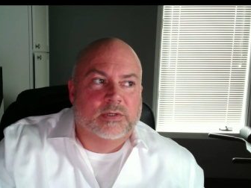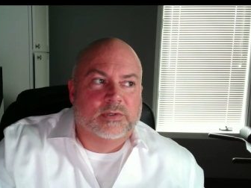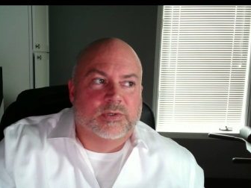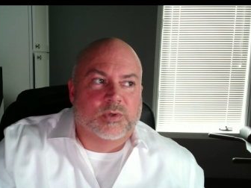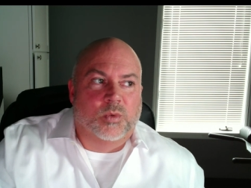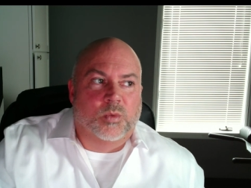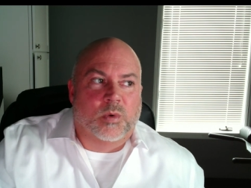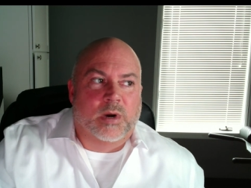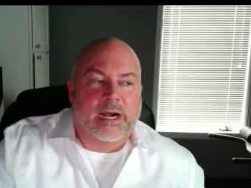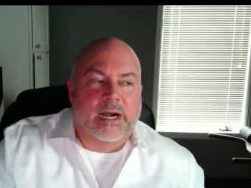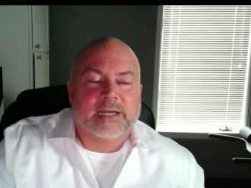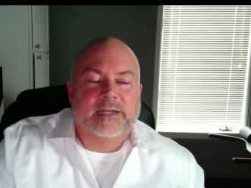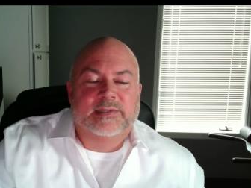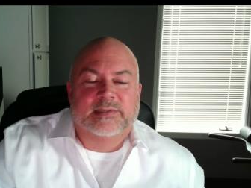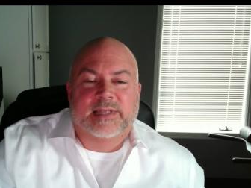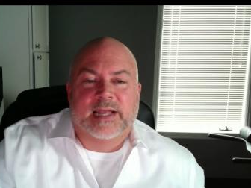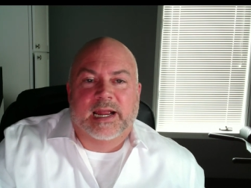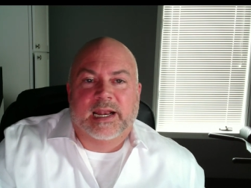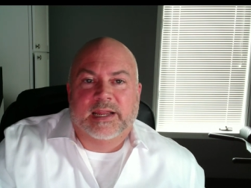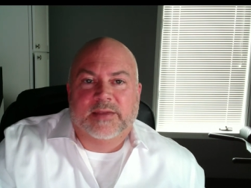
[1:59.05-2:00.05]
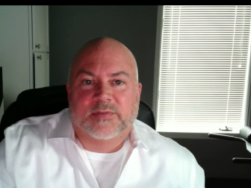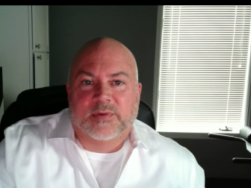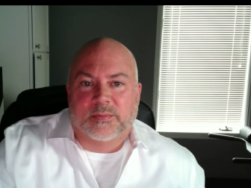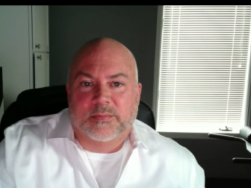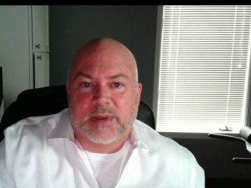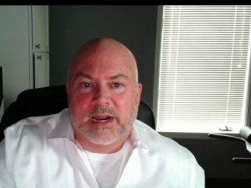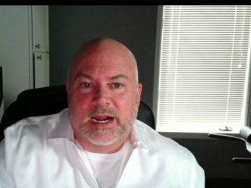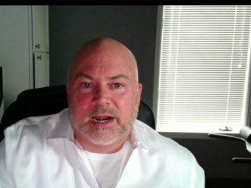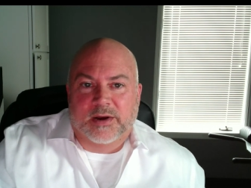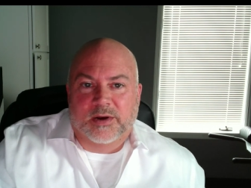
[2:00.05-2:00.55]
So why does that
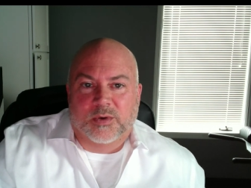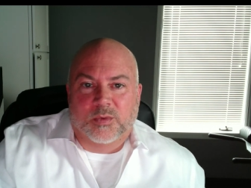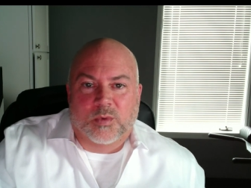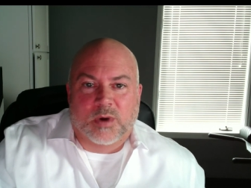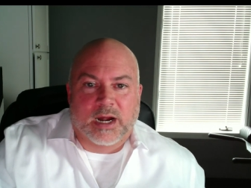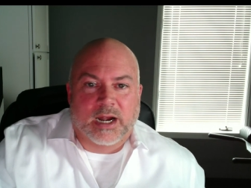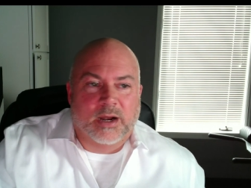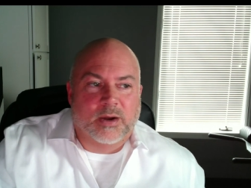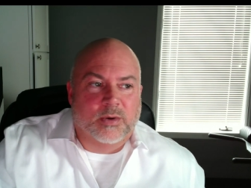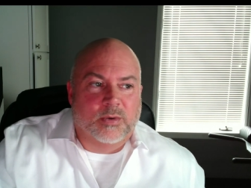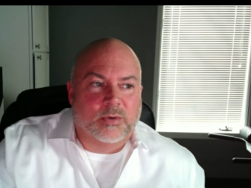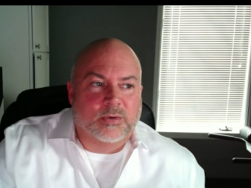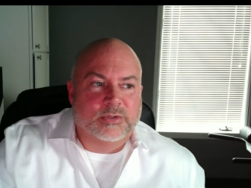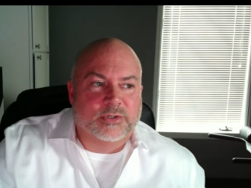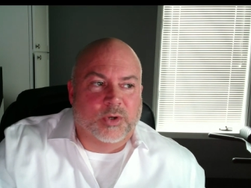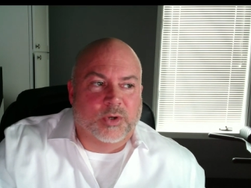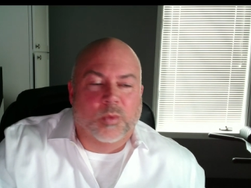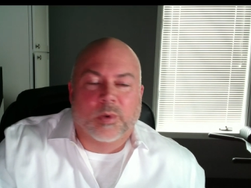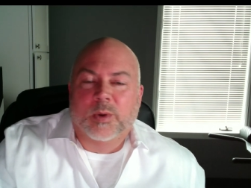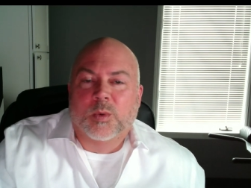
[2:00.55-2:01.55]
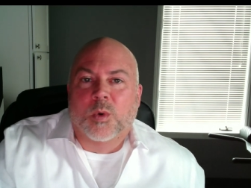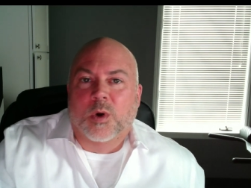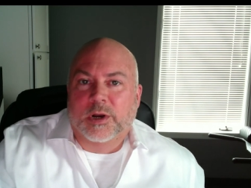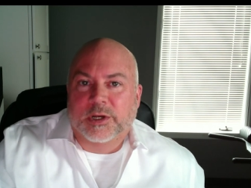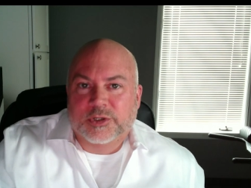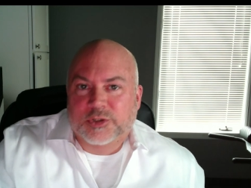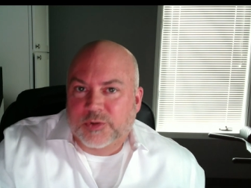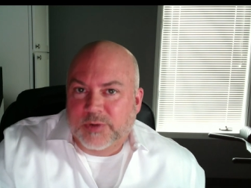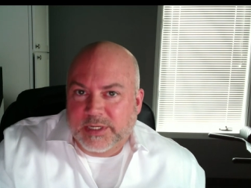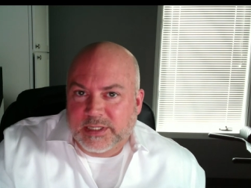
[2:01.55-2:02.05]
even matter? Why don't we
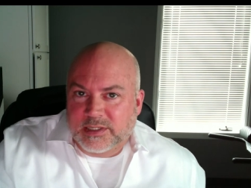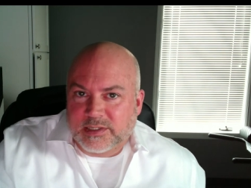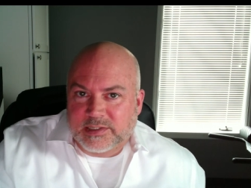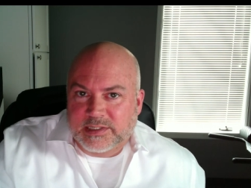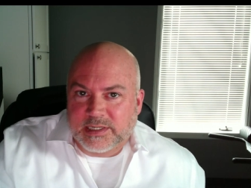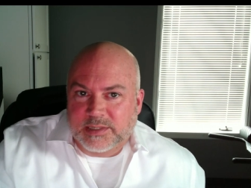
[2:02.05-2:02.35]
want to treat the